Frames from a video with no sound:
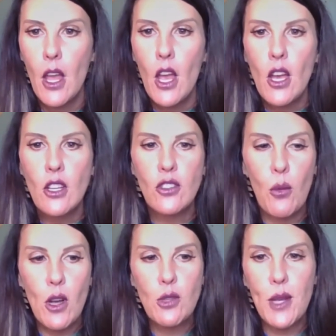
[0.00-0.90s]
So
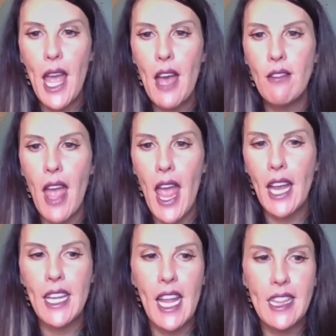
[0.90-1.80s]
once we have
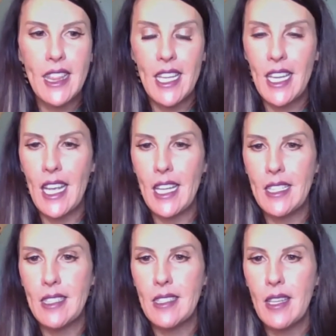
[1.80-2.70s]

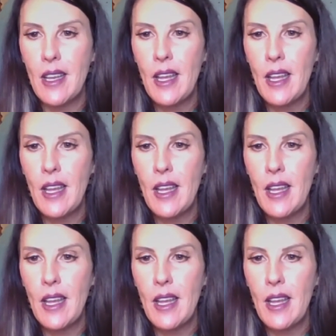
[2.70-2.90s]
acanthidans,